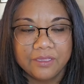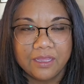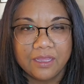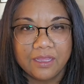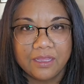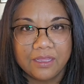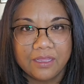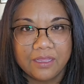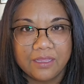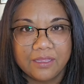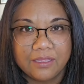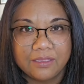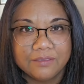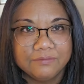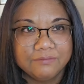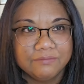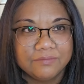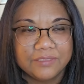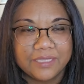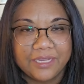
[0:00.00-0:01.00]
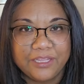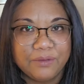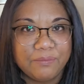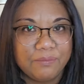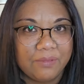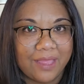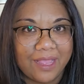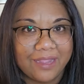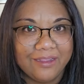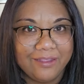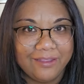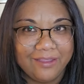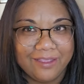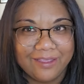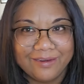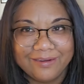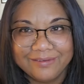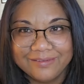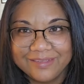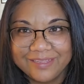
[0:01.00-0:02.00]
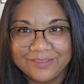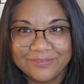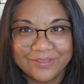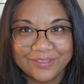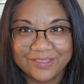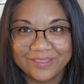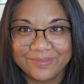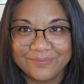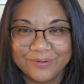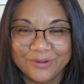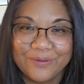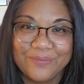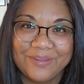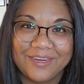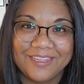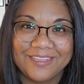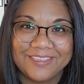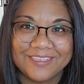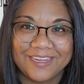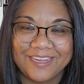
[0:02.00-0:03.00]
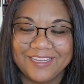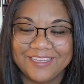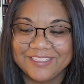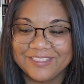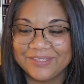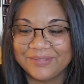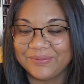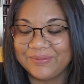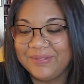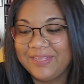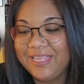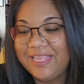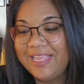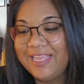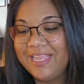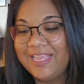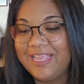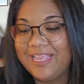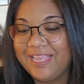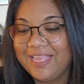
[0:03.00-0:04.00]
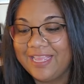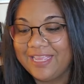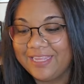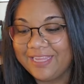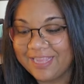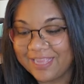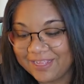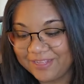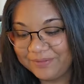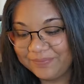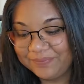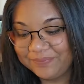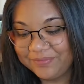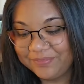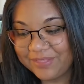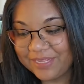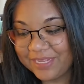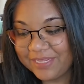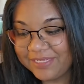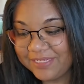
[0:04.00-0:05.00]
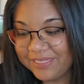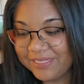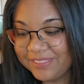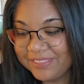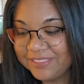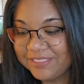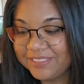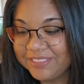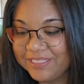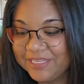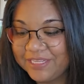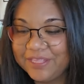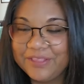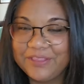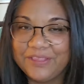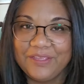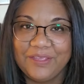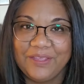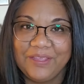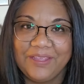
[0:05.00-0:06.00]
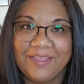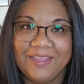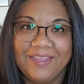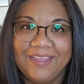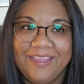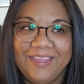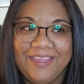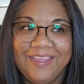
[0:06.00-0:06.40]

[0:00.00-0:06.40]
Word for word: uh, dye it black again with permanent dye. So yeah, that is the,